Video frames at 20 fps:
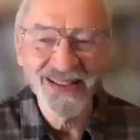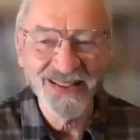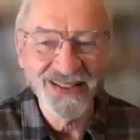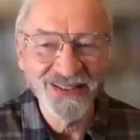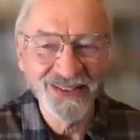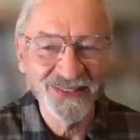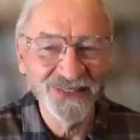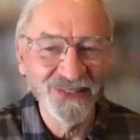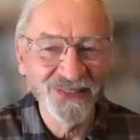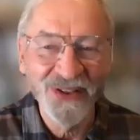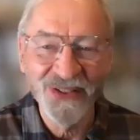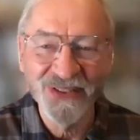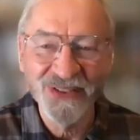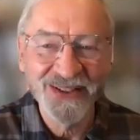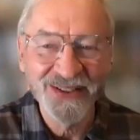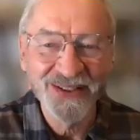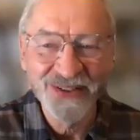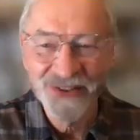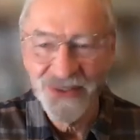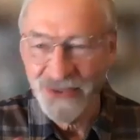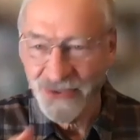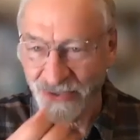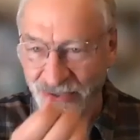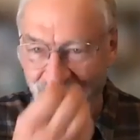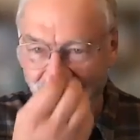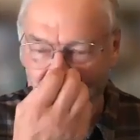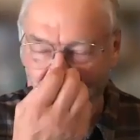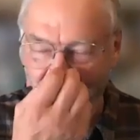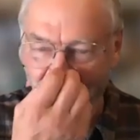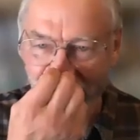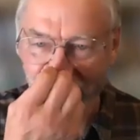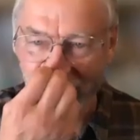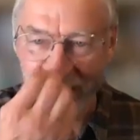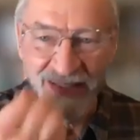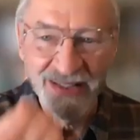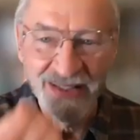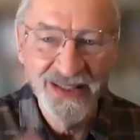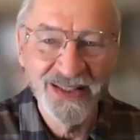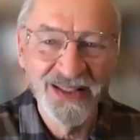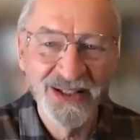and all the heroes that
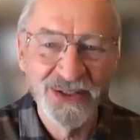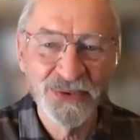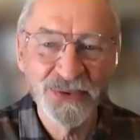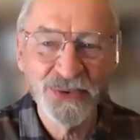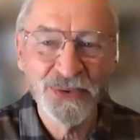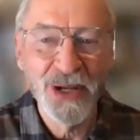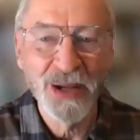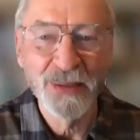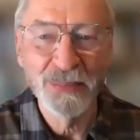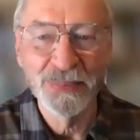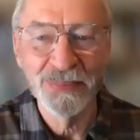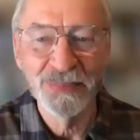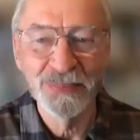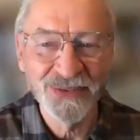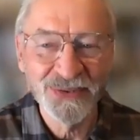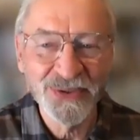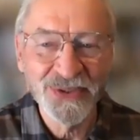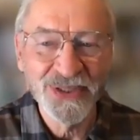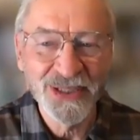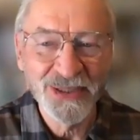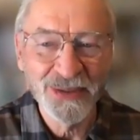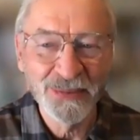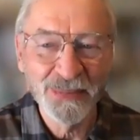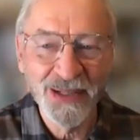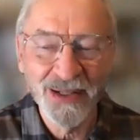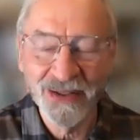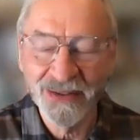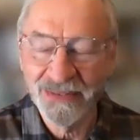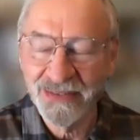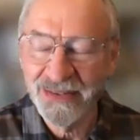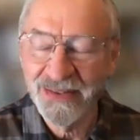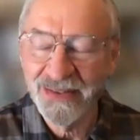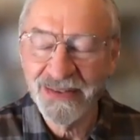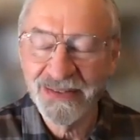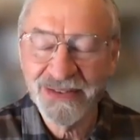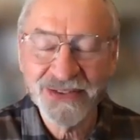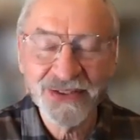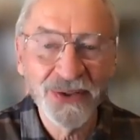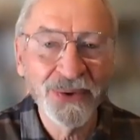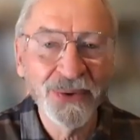we grew up learning about,
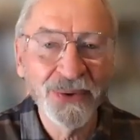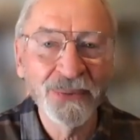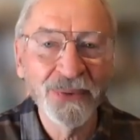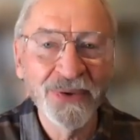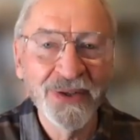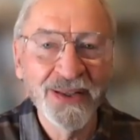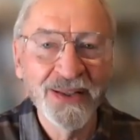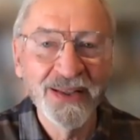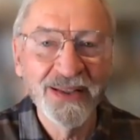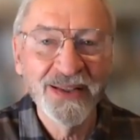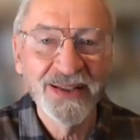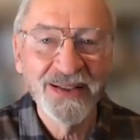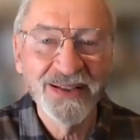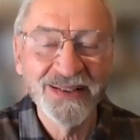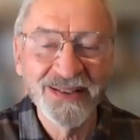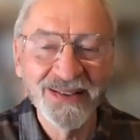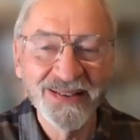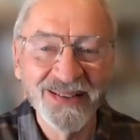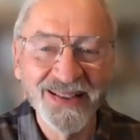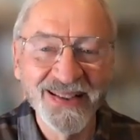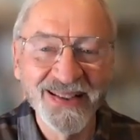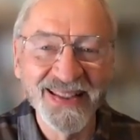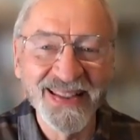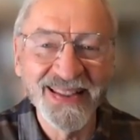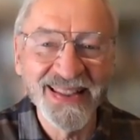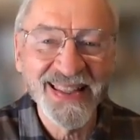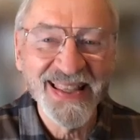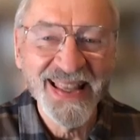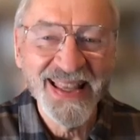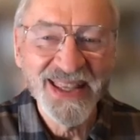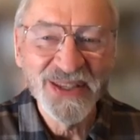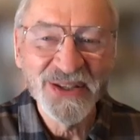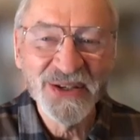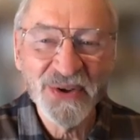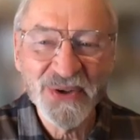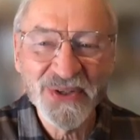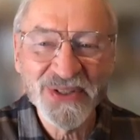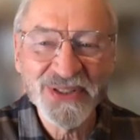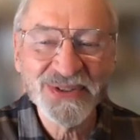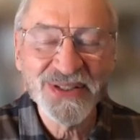and so.
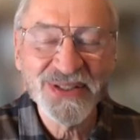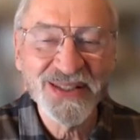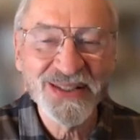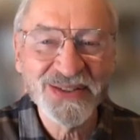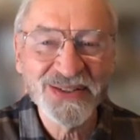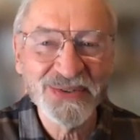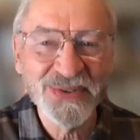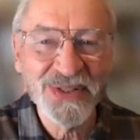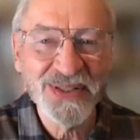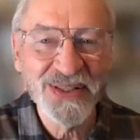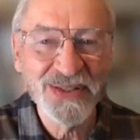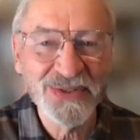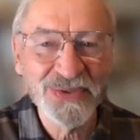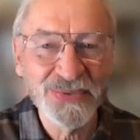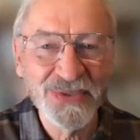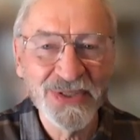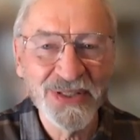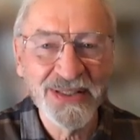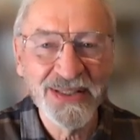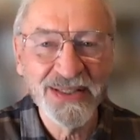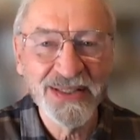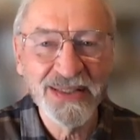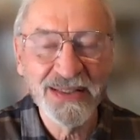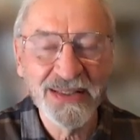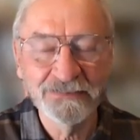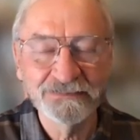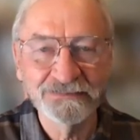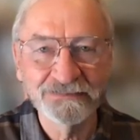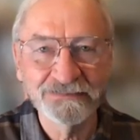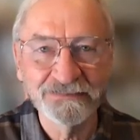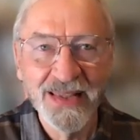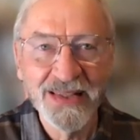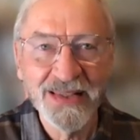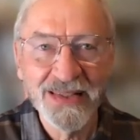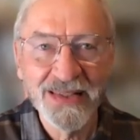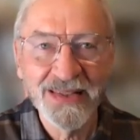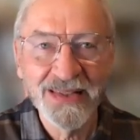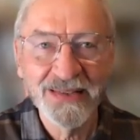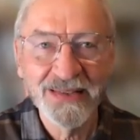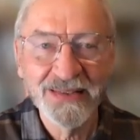It's really,
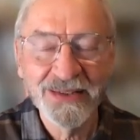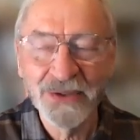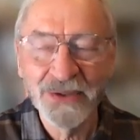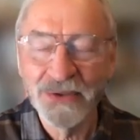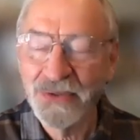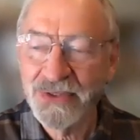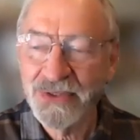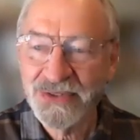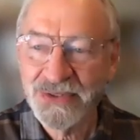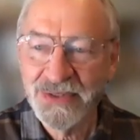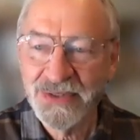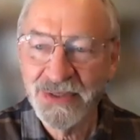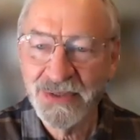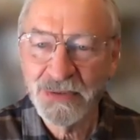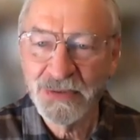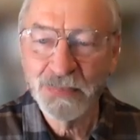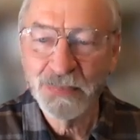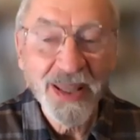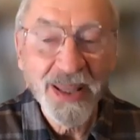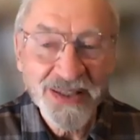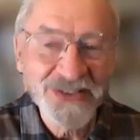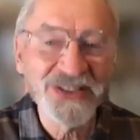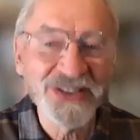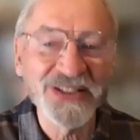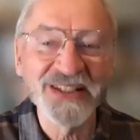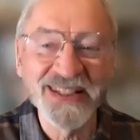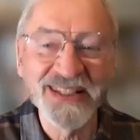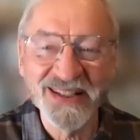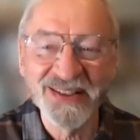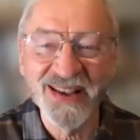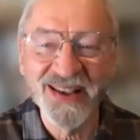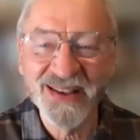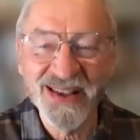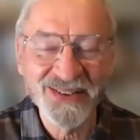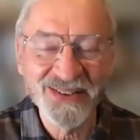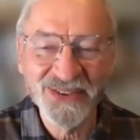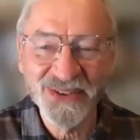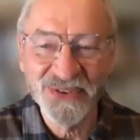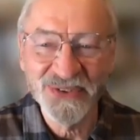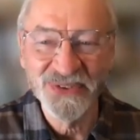it's pleasant. I
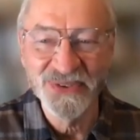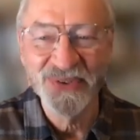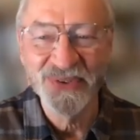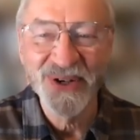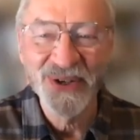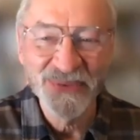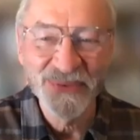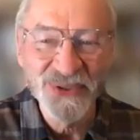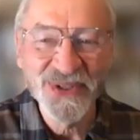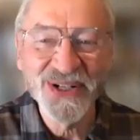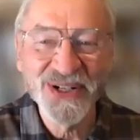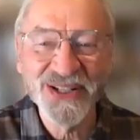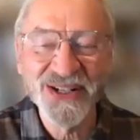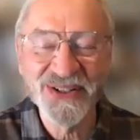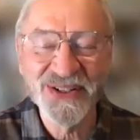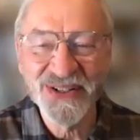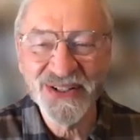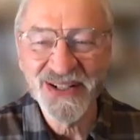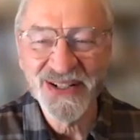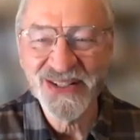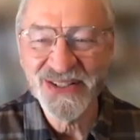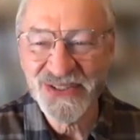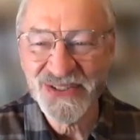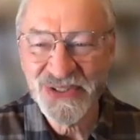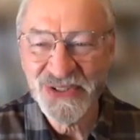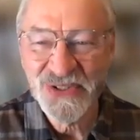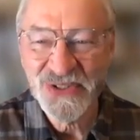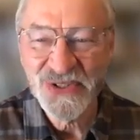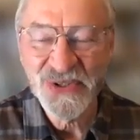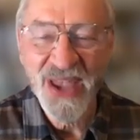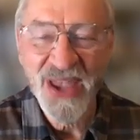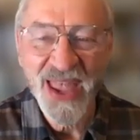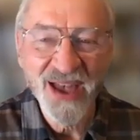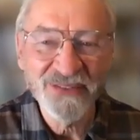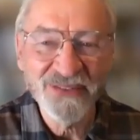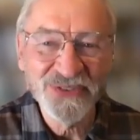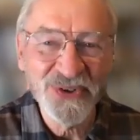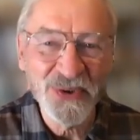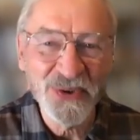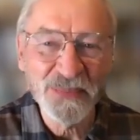don't know the right word here is to
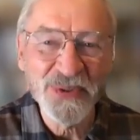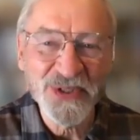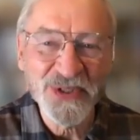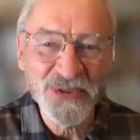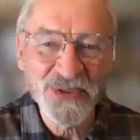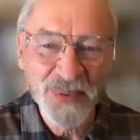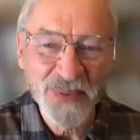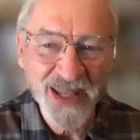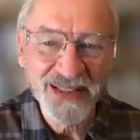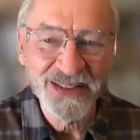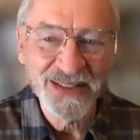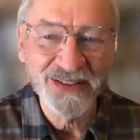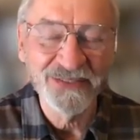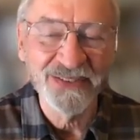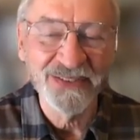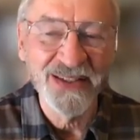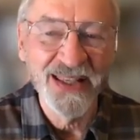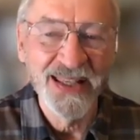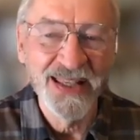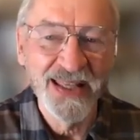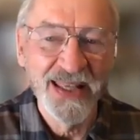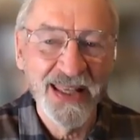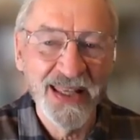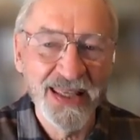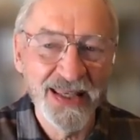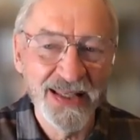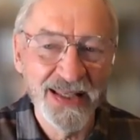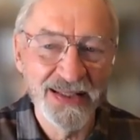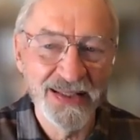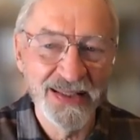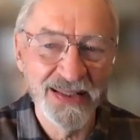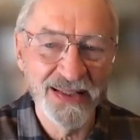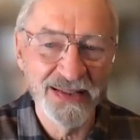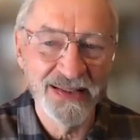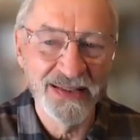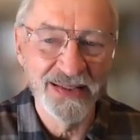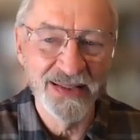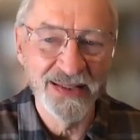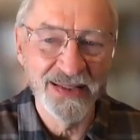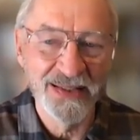have your perspective,
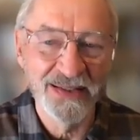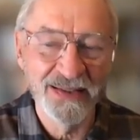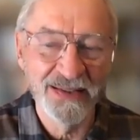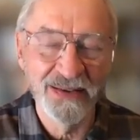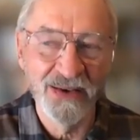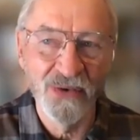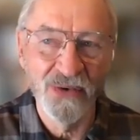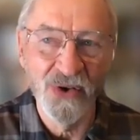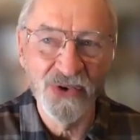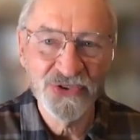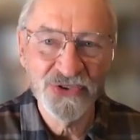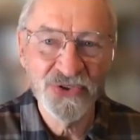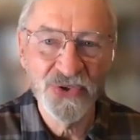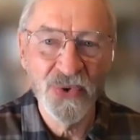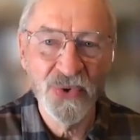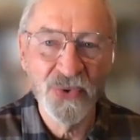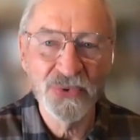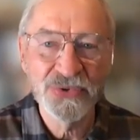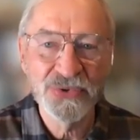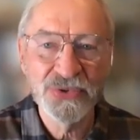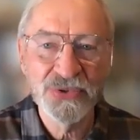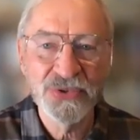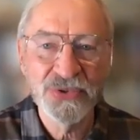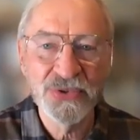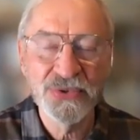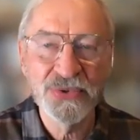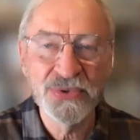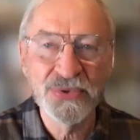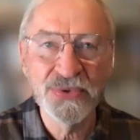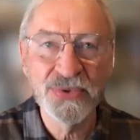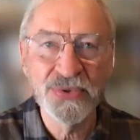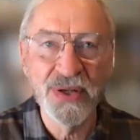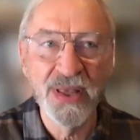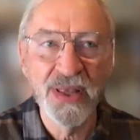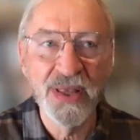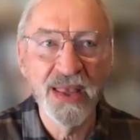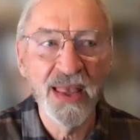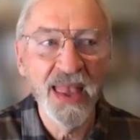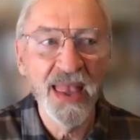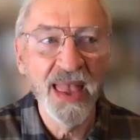and also to
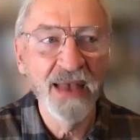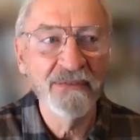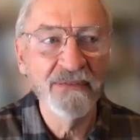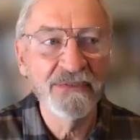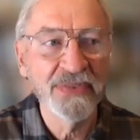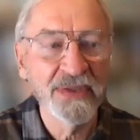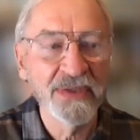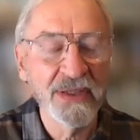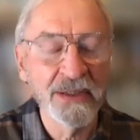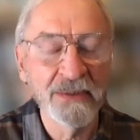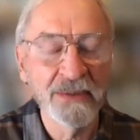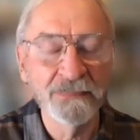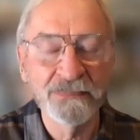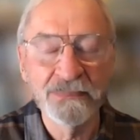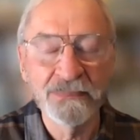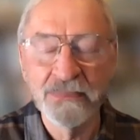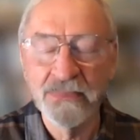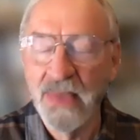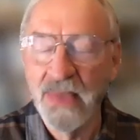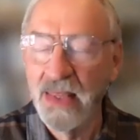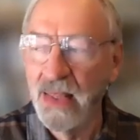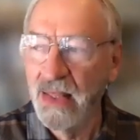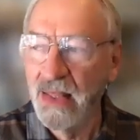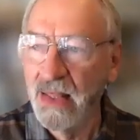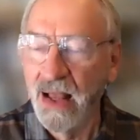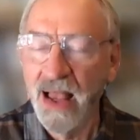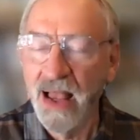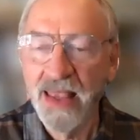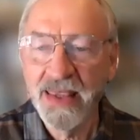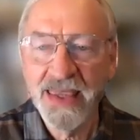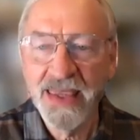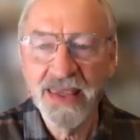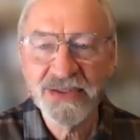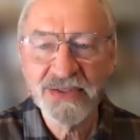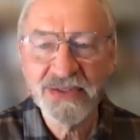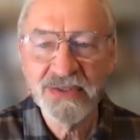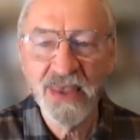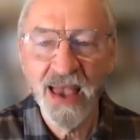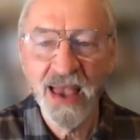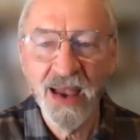have I
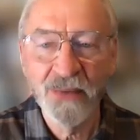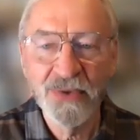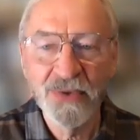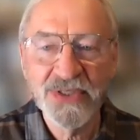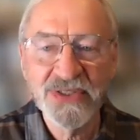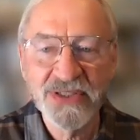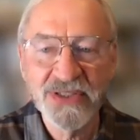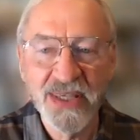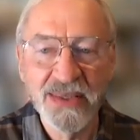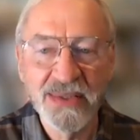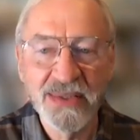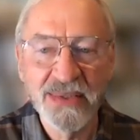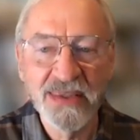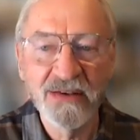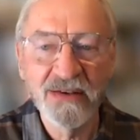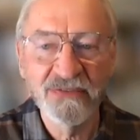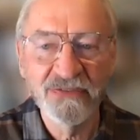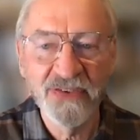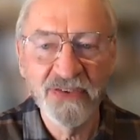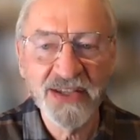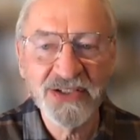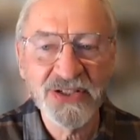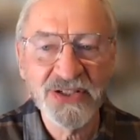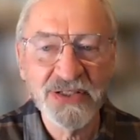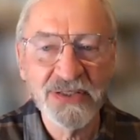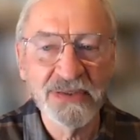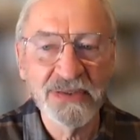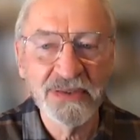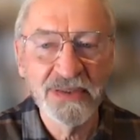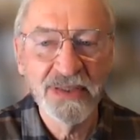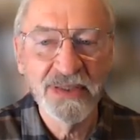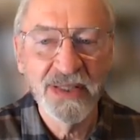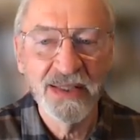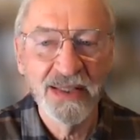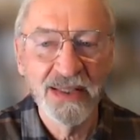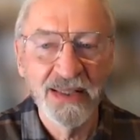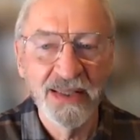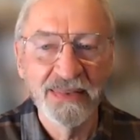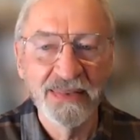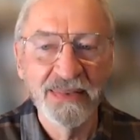guess I would say the affection
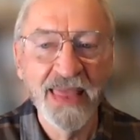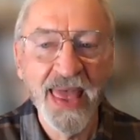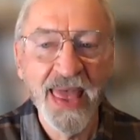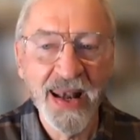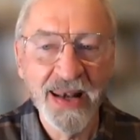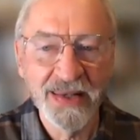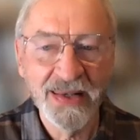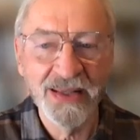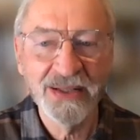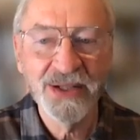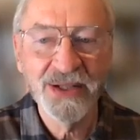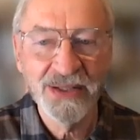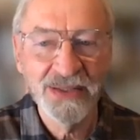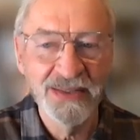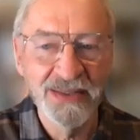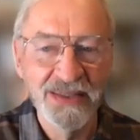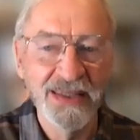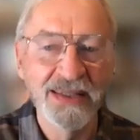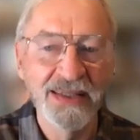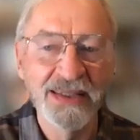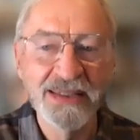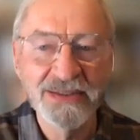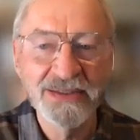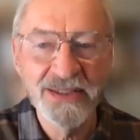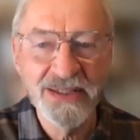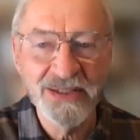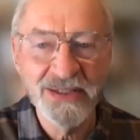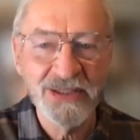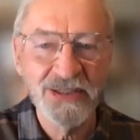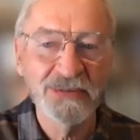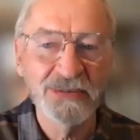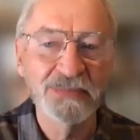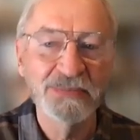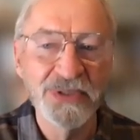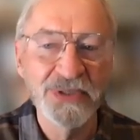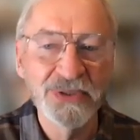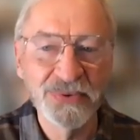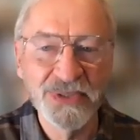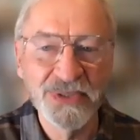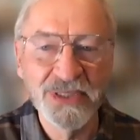that exists
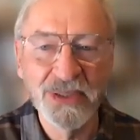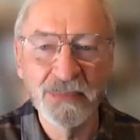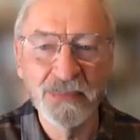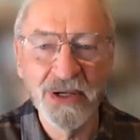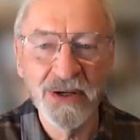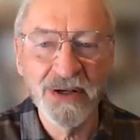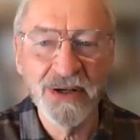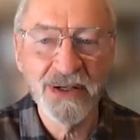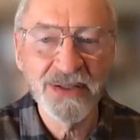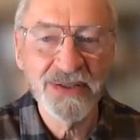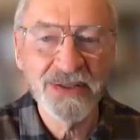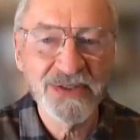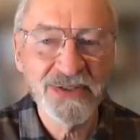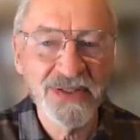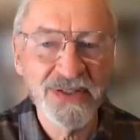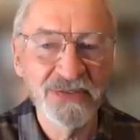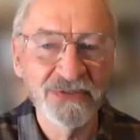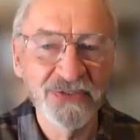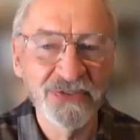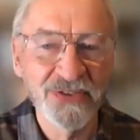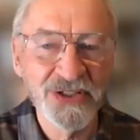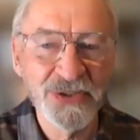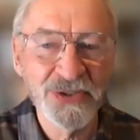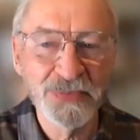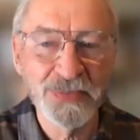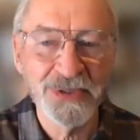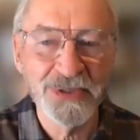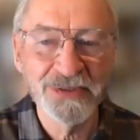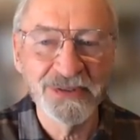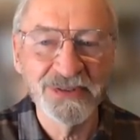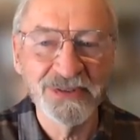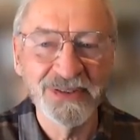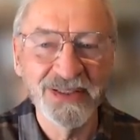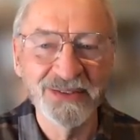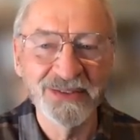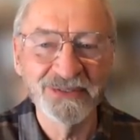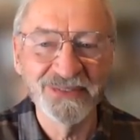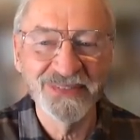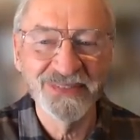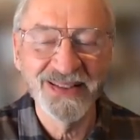between Americans and Frenchmen,
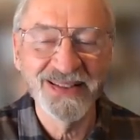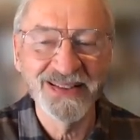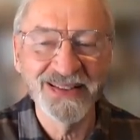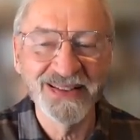and